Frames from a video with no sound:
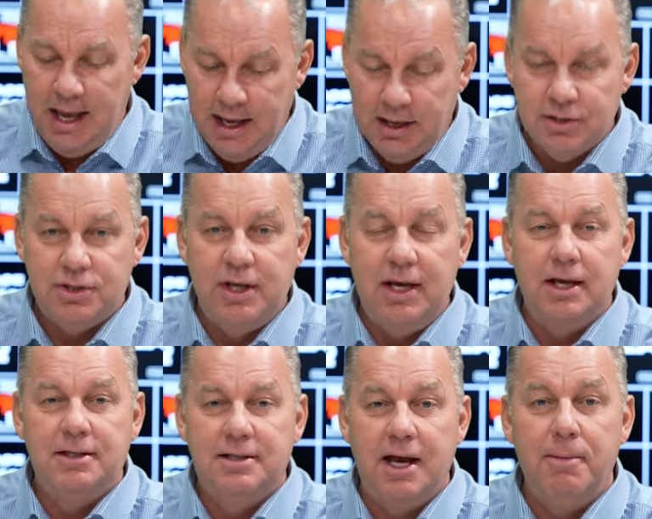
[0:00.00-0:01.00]
is the
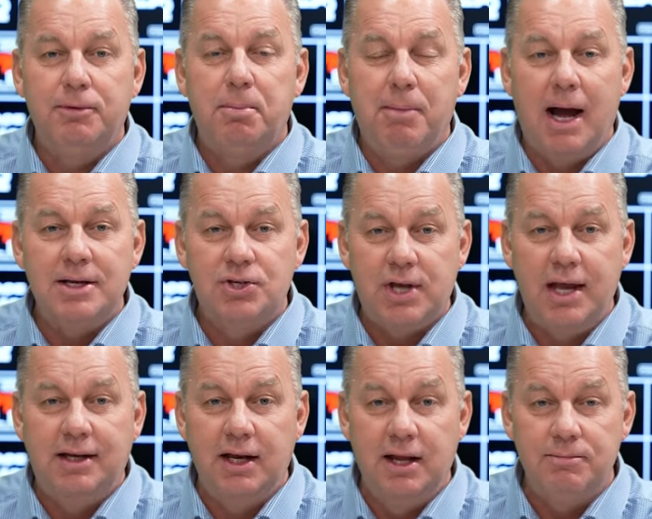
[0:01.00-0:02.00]
attempt by
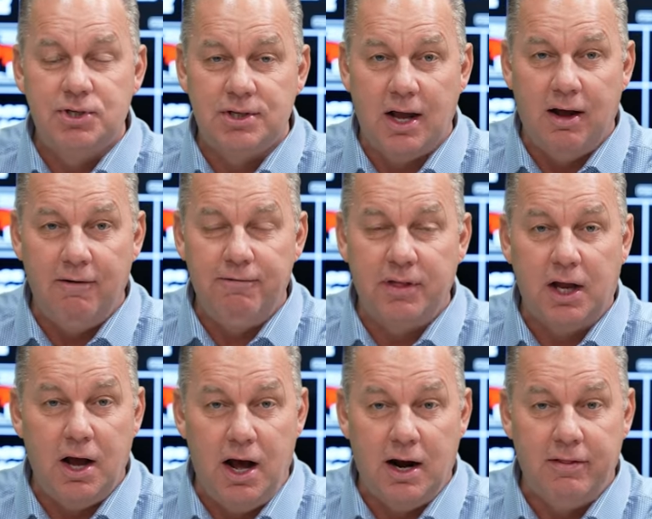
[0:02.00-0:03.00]
Satan himself, the
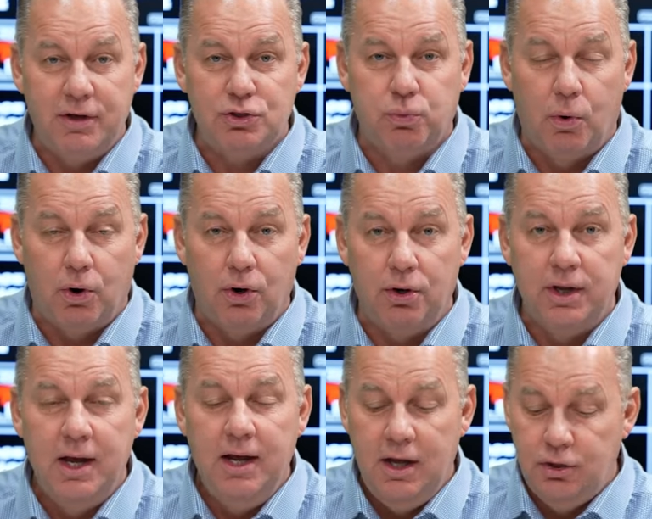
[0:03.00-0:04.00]
God of this world,
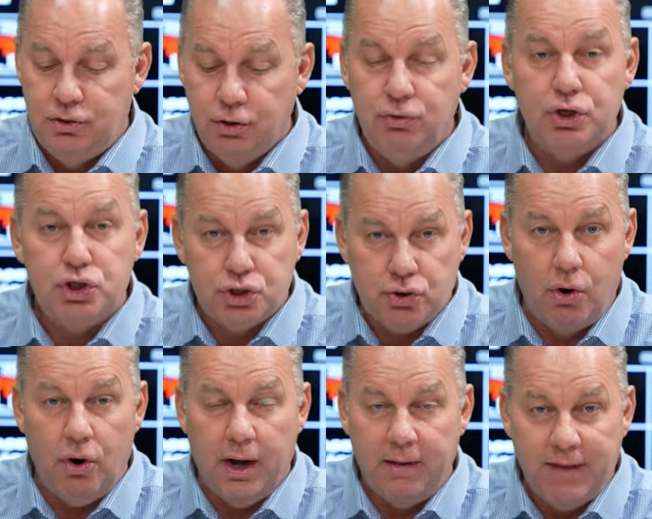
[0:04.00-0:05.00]
to destroy.